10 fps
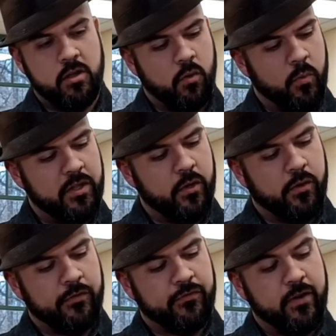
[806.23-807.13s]
with your
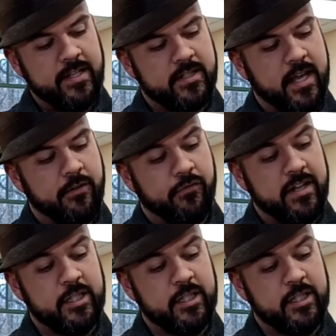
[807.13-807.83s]
frets and fret